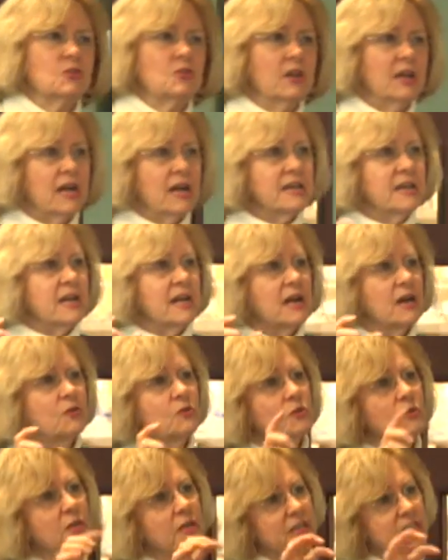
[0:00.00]
You know how now
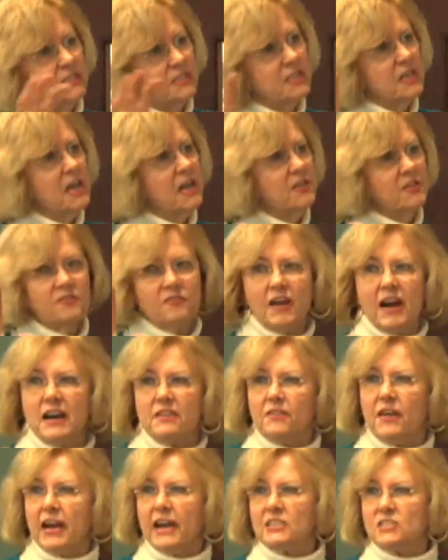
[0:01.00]
you list the
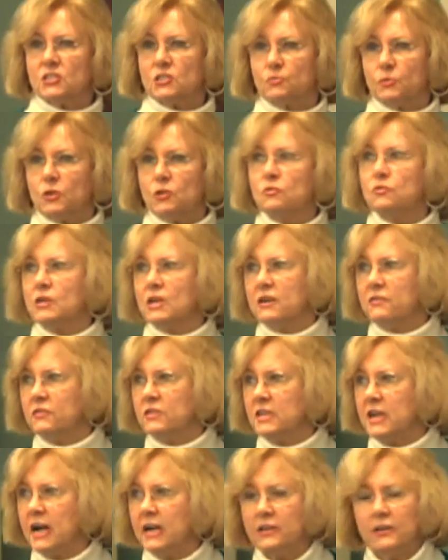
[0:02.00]
five axes when you give a
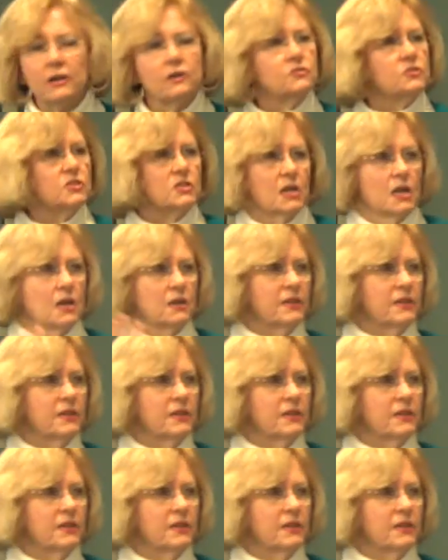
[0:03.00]
diagnosis?